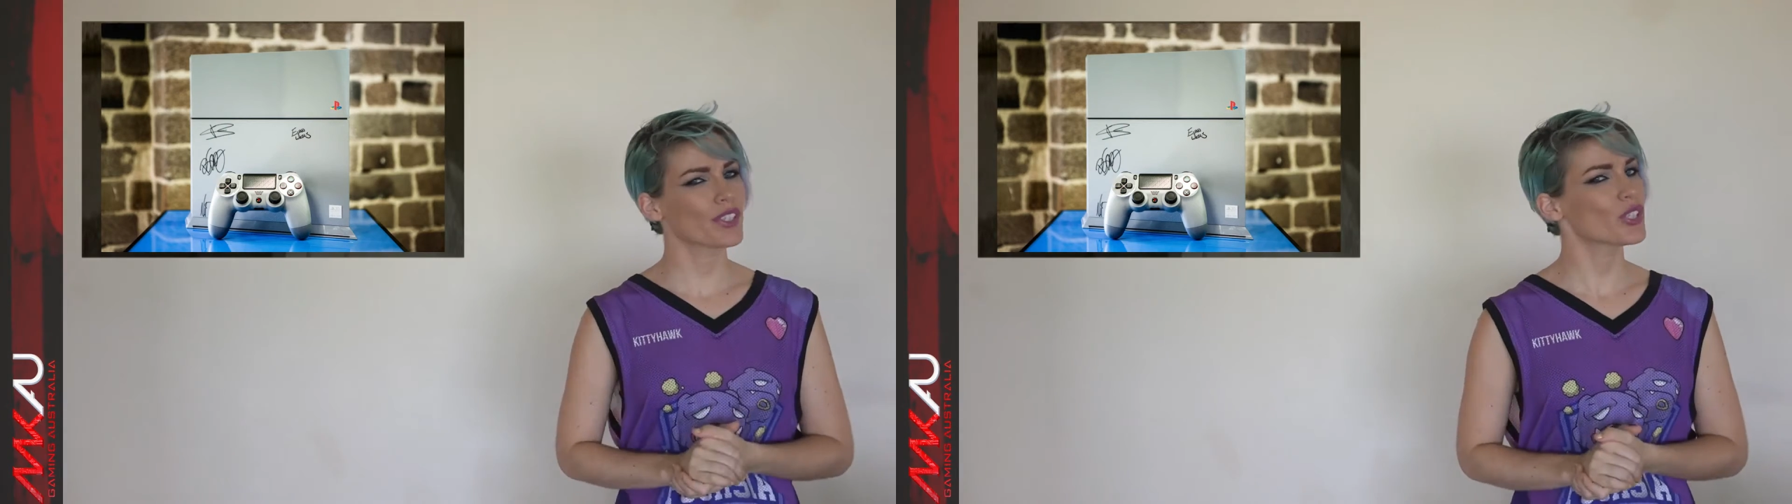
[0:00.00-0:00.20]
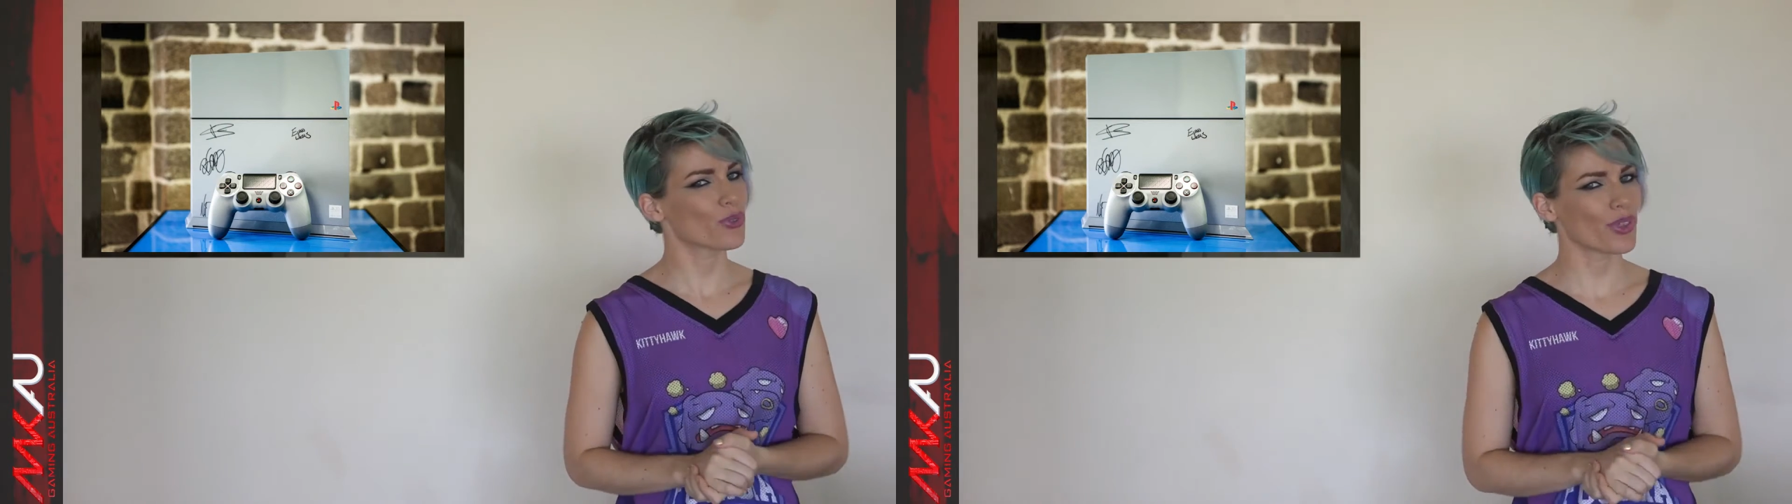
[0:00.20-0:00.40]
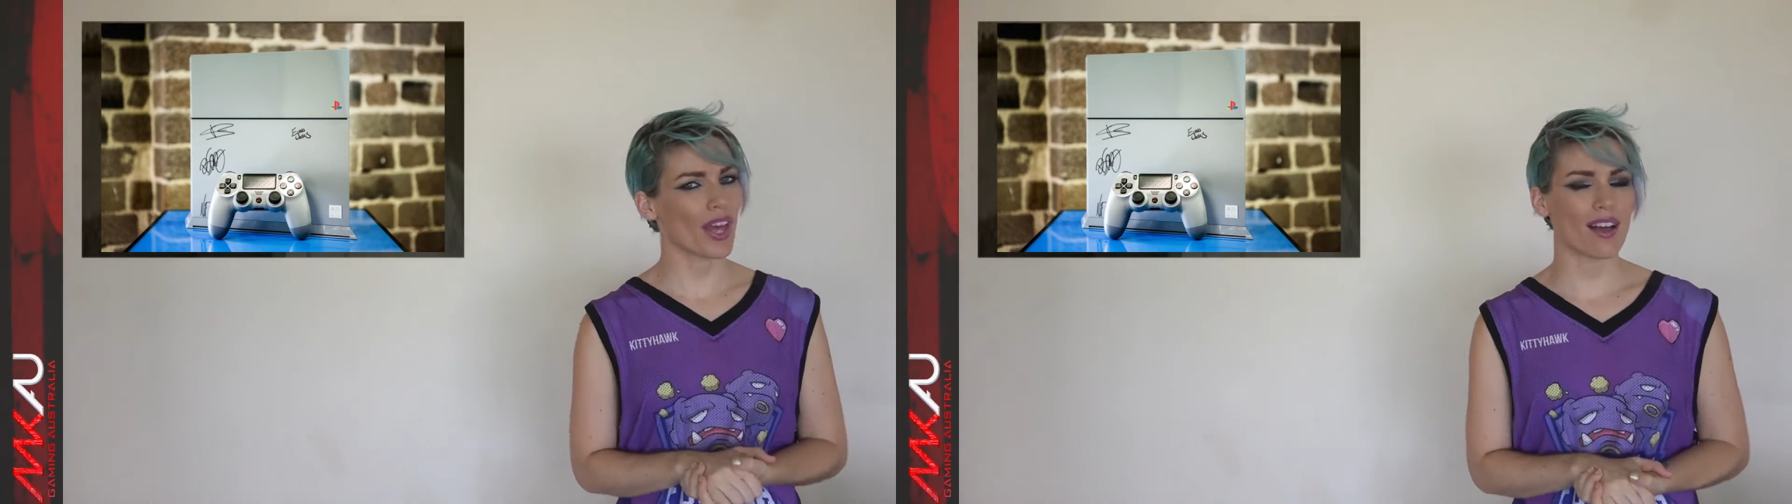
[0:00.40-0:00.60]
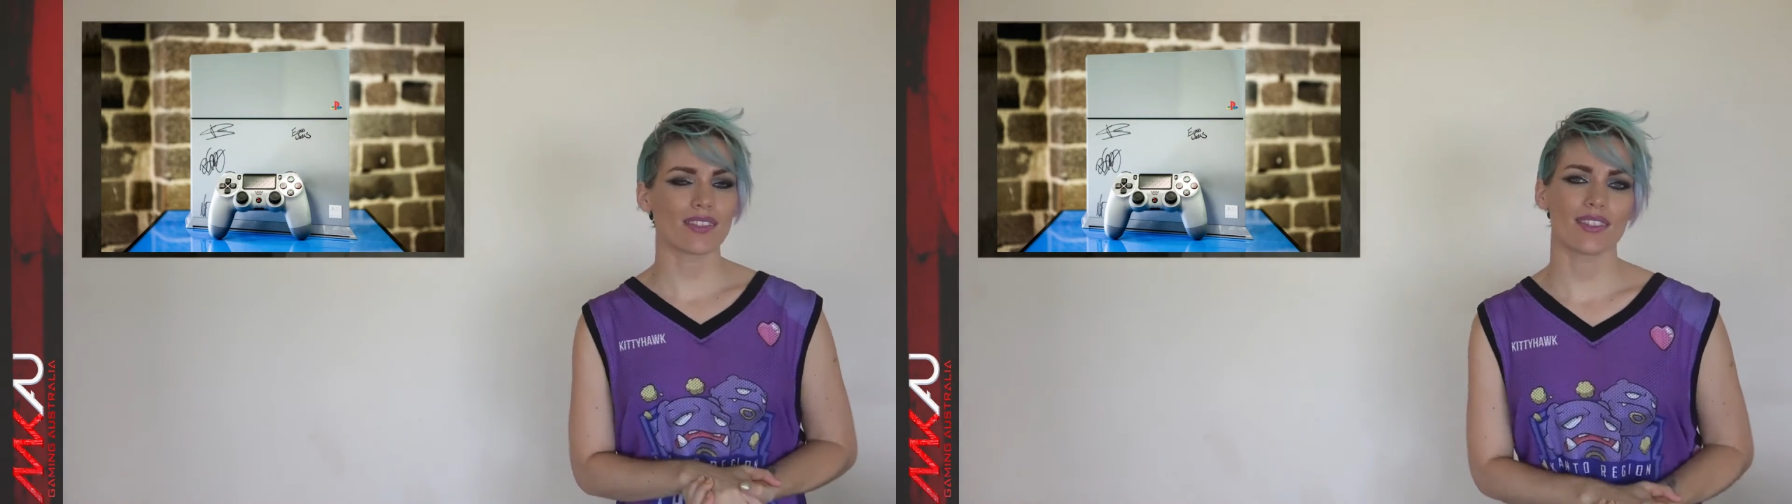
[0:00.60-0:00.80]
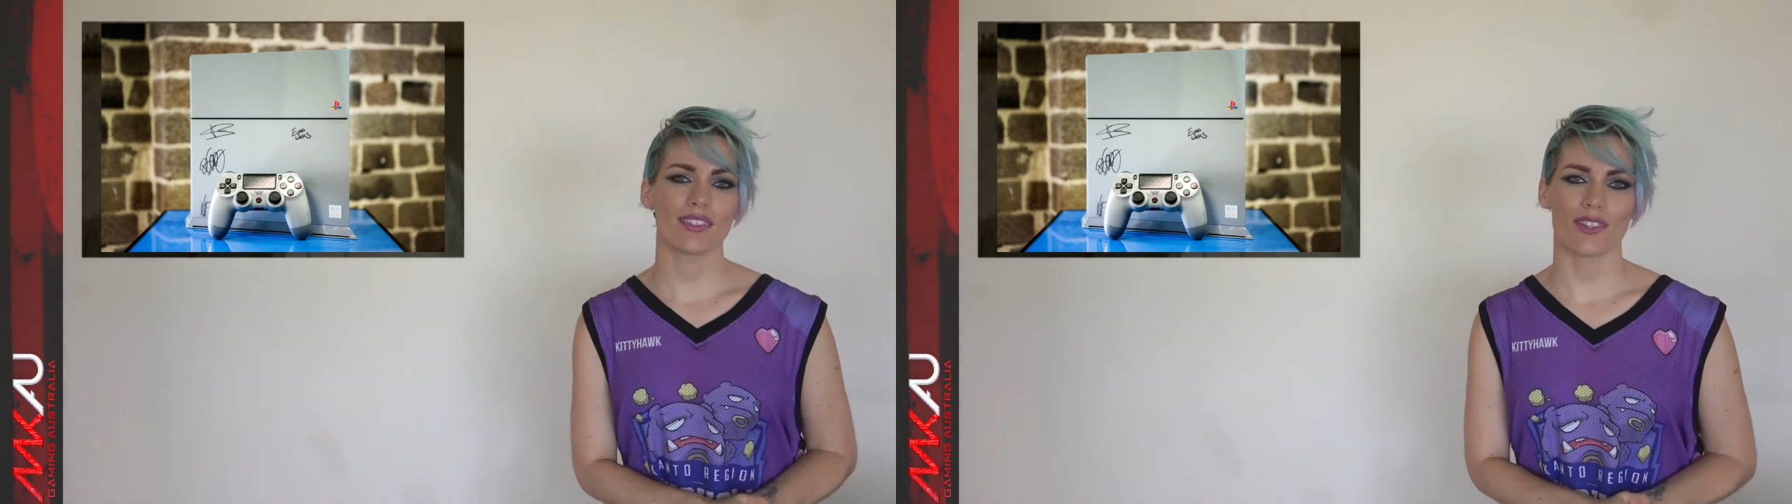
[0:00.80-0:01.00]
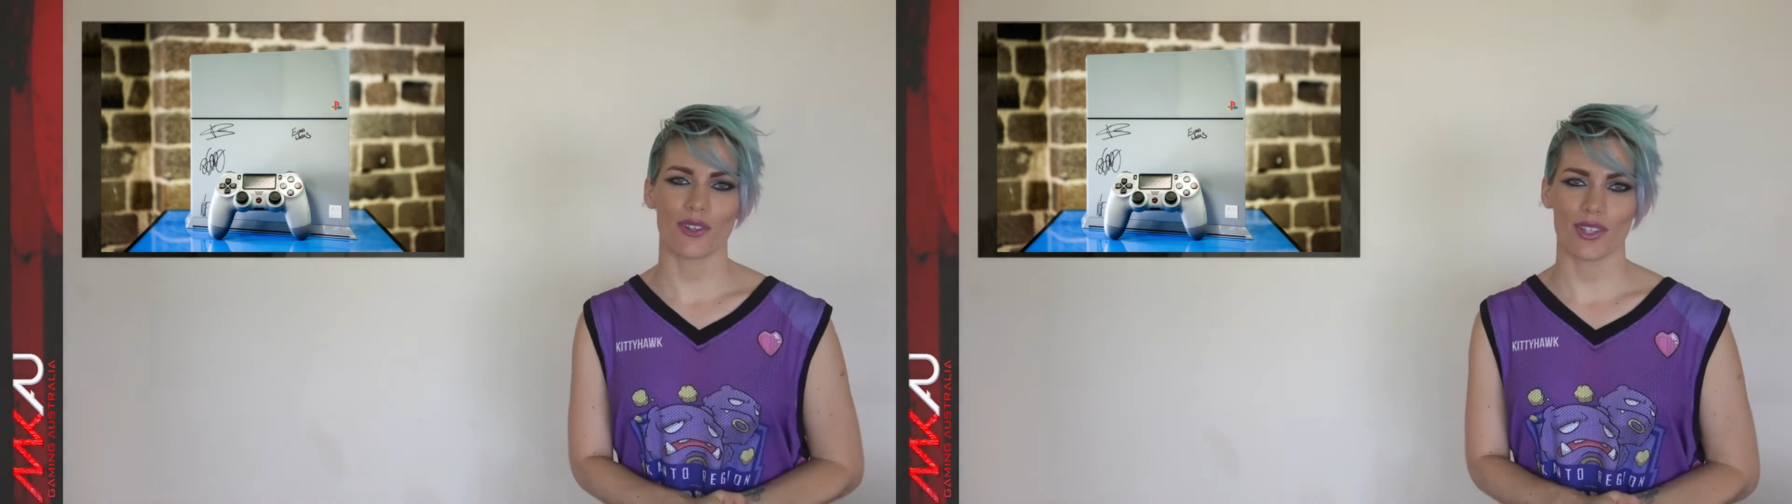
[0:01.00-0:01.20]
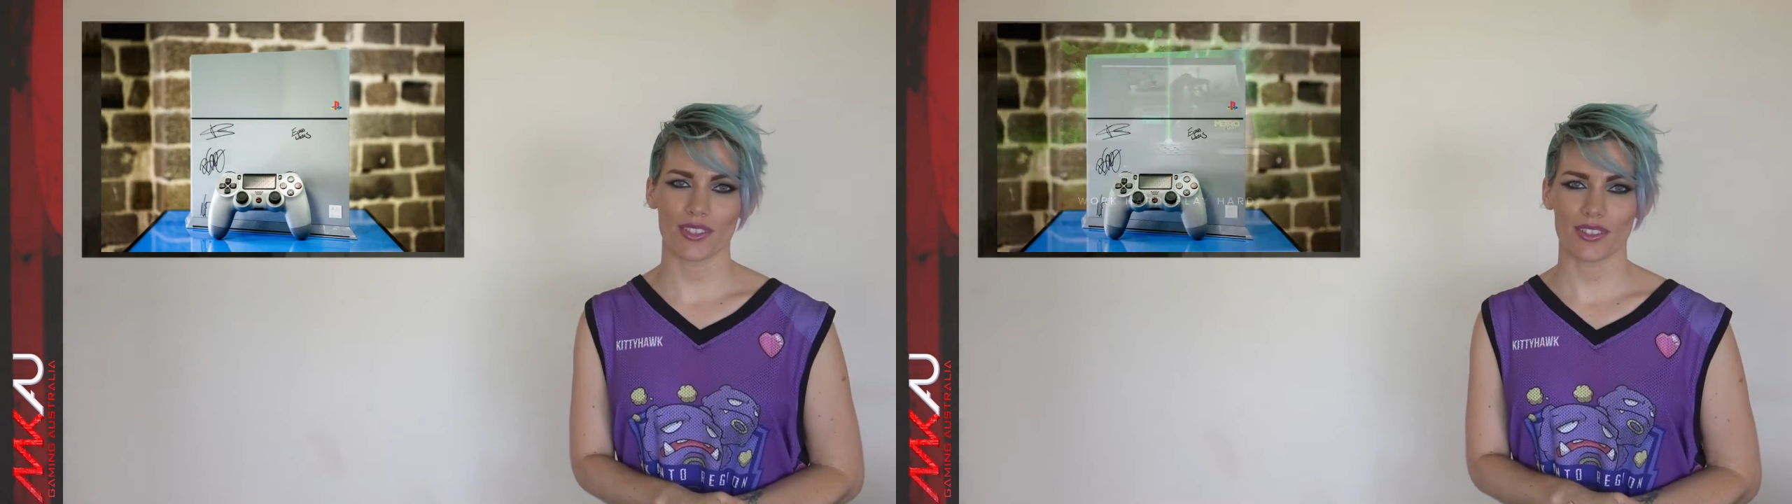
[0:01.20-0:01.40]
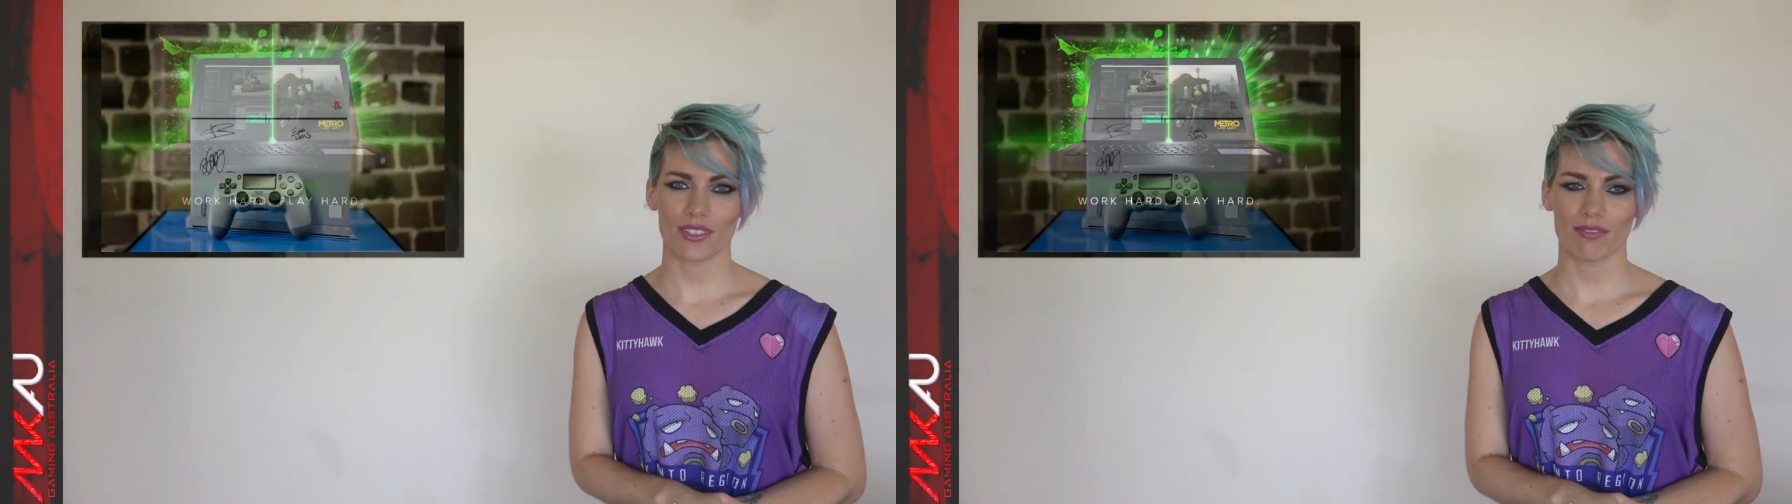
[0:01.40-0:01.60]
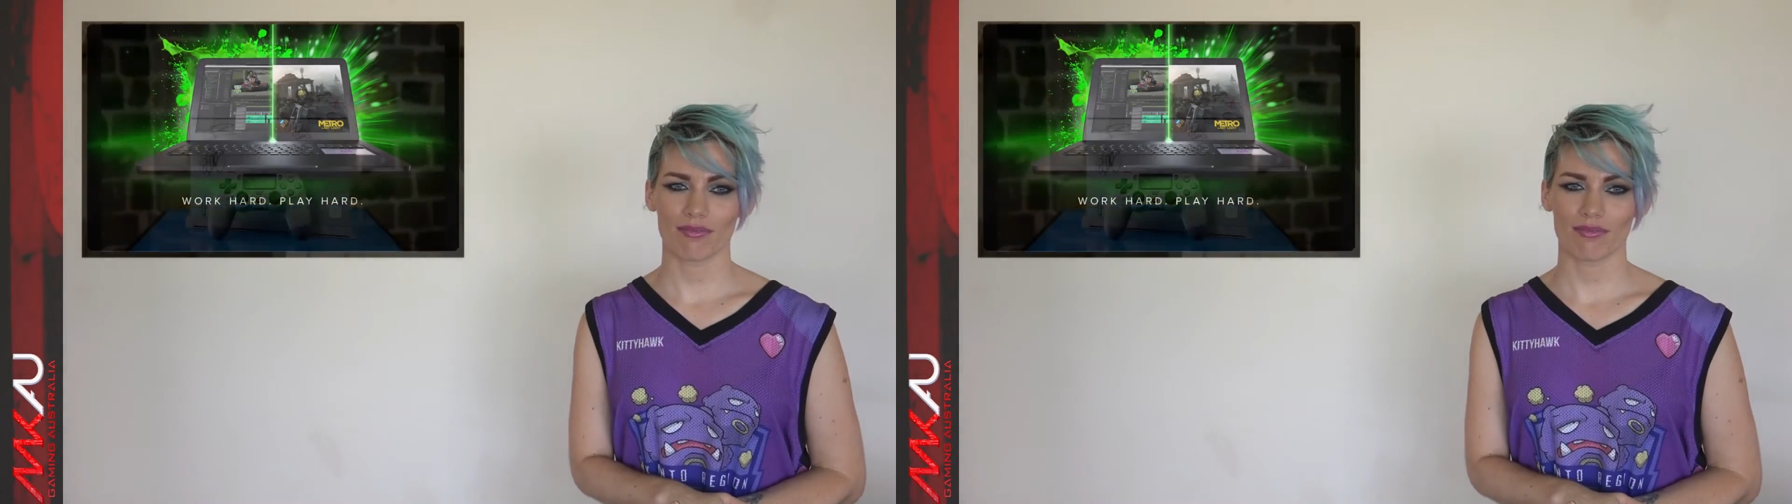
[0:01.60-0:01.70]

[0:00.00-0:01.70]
$2,000.